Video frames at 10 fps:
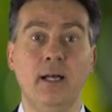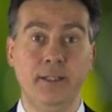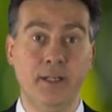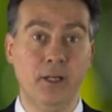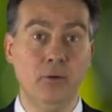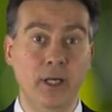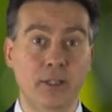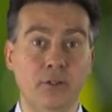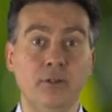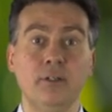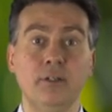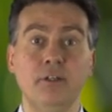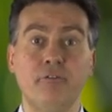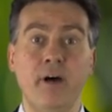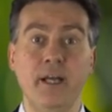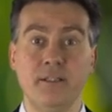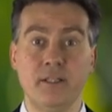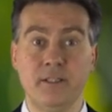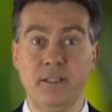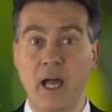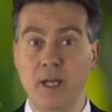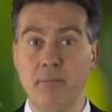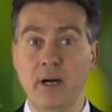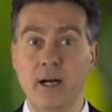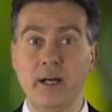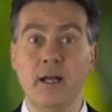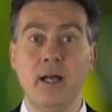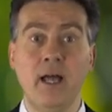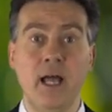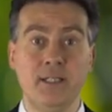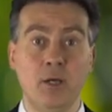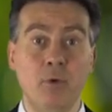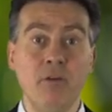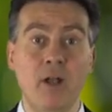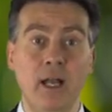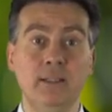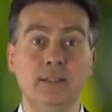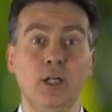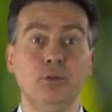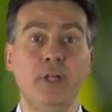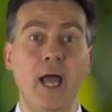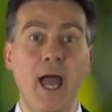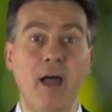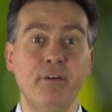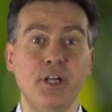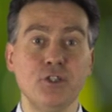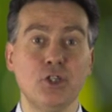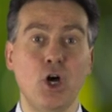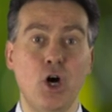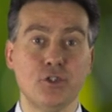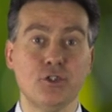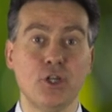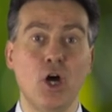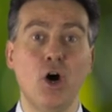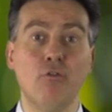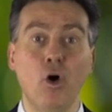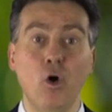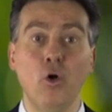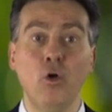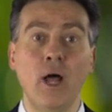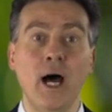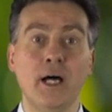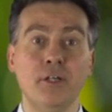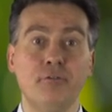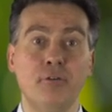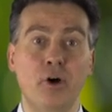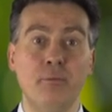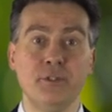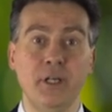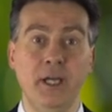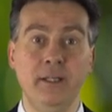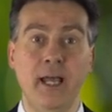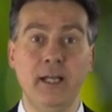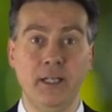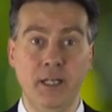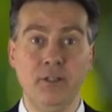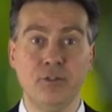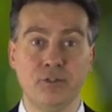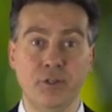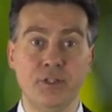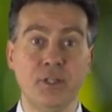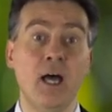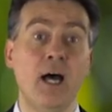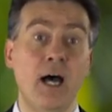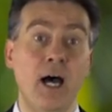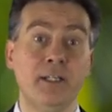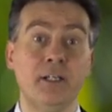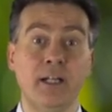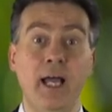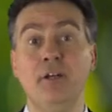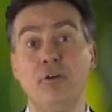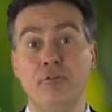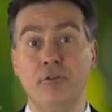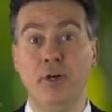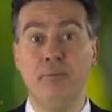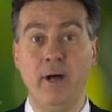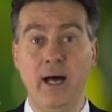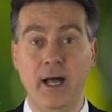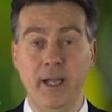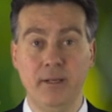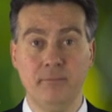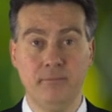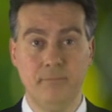and the regulator defines CI bar as equivalent to the average costs of all other firms in that industries other than firm I.